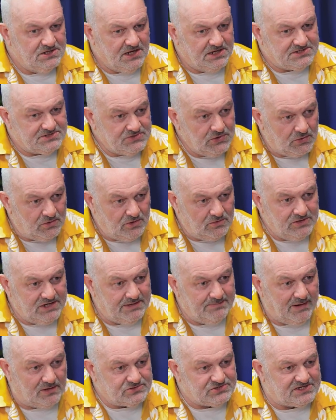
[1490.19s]
it's not
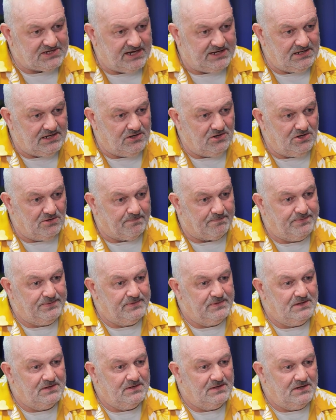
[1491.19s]
only about scaling up,
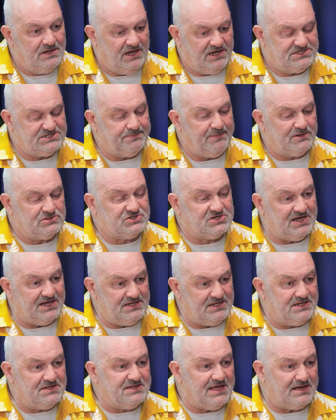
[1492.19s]
it's about
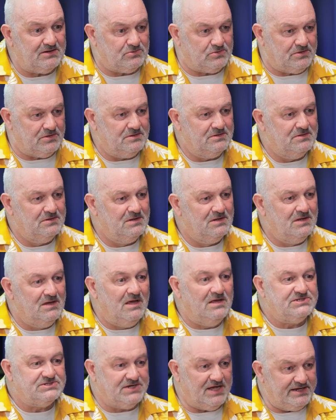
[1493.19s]
scaling down.
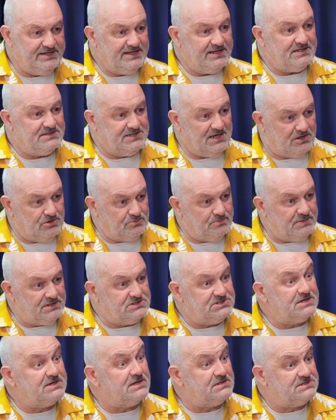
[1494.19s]
Scaling down
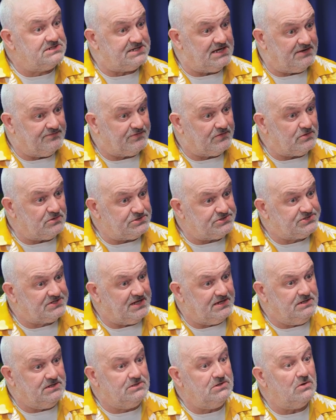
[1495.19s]
means you can save
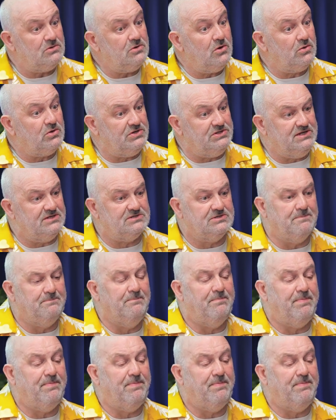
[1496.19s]
cost and you no longer need to